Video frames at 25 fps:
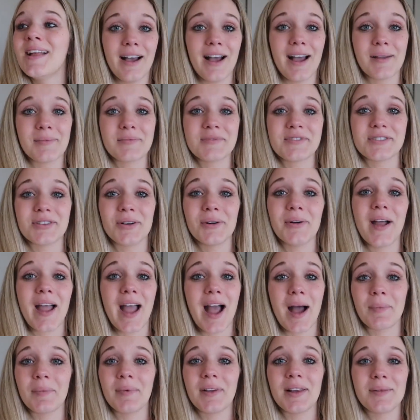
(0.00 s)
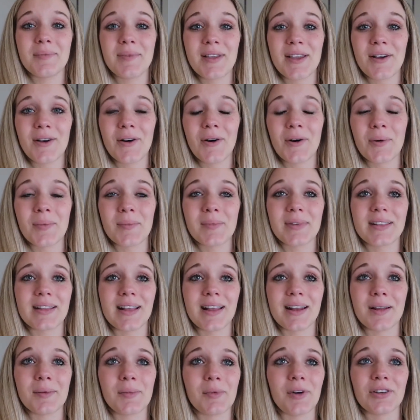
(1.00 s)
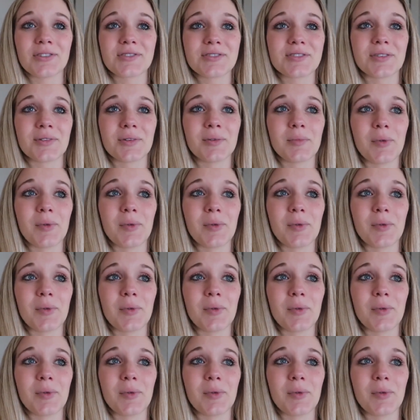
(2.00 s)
I'm so happy to be home, and then I'm also